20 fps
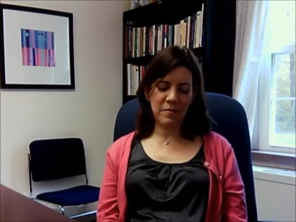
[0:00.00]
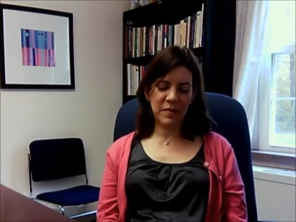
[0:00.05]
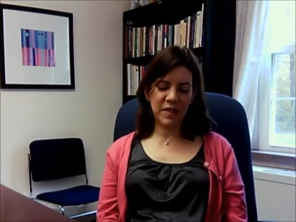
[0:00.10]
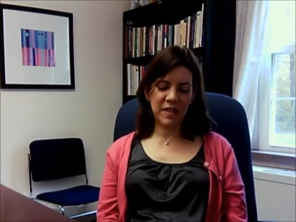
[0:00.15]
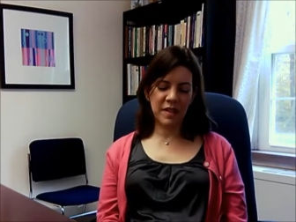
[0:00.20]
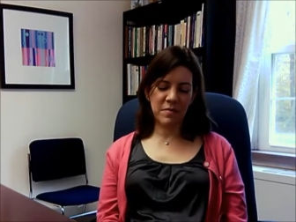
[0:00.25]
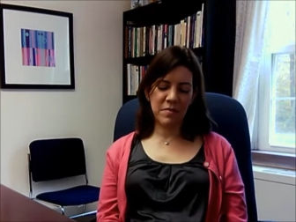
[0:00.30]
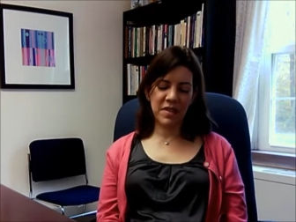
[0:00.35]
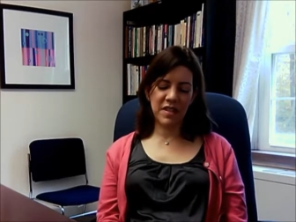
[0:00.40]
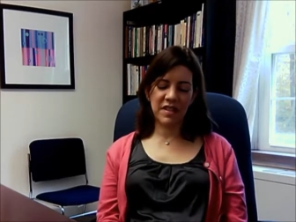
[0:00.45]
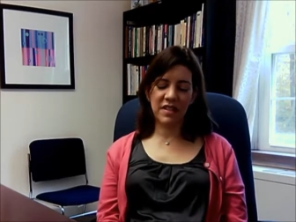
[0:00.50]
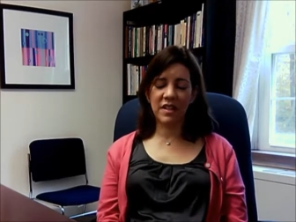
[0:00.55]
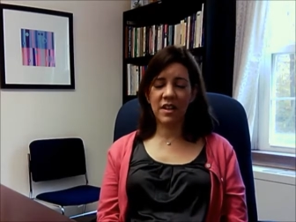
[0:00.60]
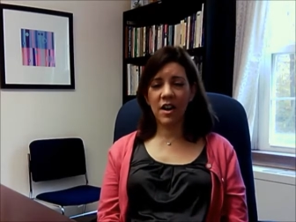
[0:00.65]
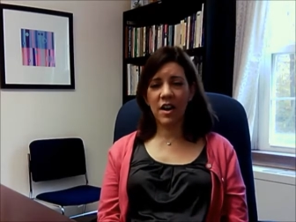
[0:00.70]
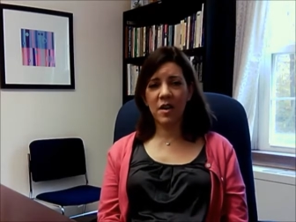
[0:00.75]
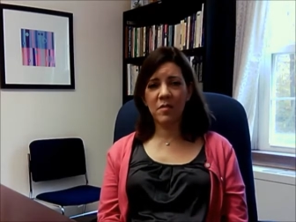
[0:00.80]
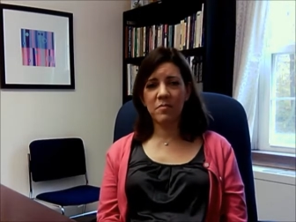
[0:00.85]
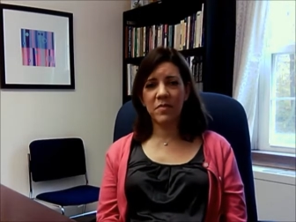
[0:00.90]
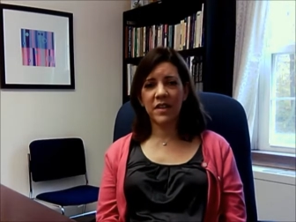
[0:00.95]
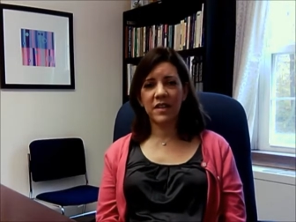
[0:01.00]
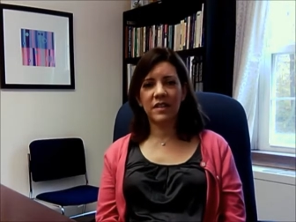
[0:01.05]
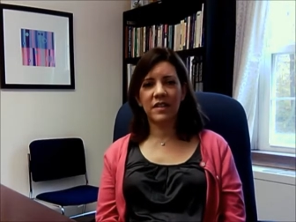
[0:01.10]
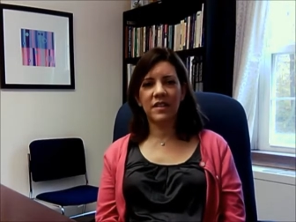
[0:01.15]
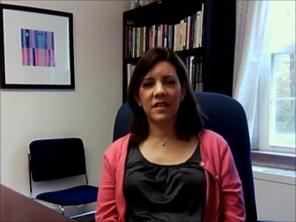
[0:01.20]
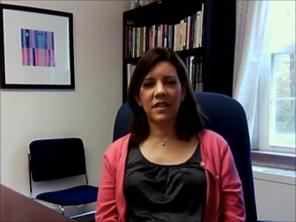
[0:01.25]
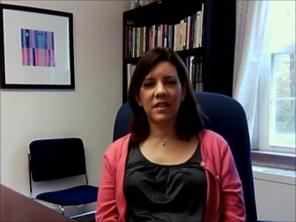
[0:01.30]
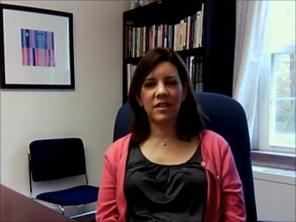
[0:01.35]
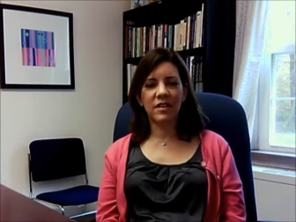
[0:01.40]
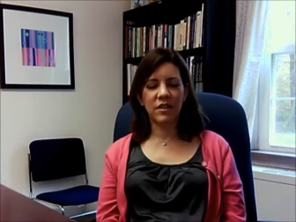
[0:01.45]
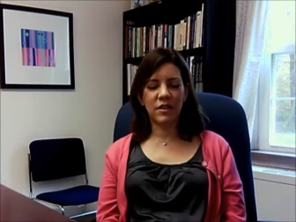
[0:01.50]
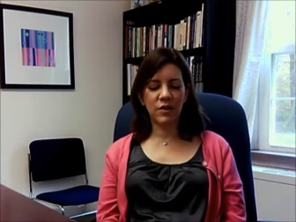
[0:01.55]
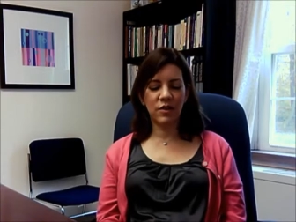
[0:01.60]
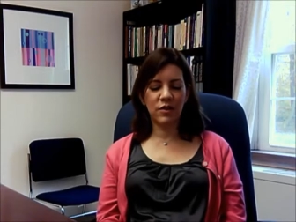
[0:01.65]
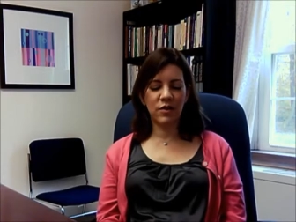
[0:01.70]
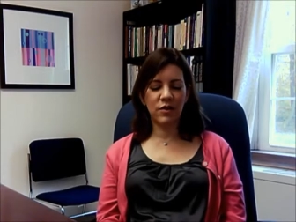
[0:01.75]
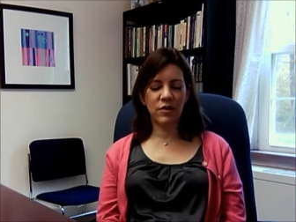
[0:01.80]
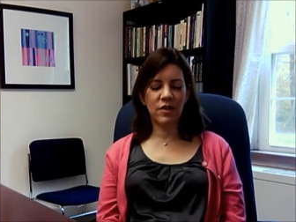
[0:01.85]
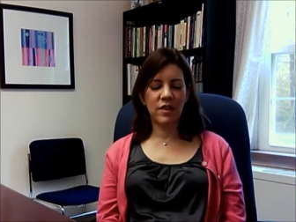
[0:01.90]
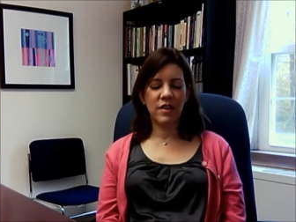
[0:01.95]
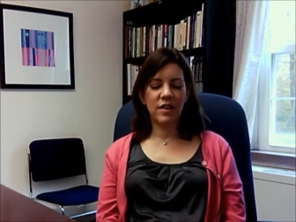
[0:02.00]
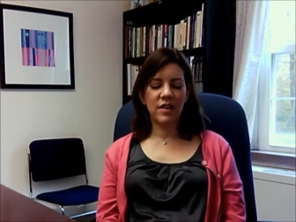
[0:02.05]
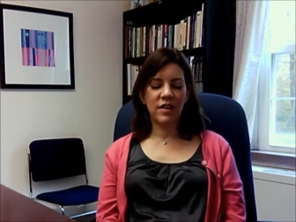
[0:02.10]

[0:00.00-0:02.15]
Some of the topics include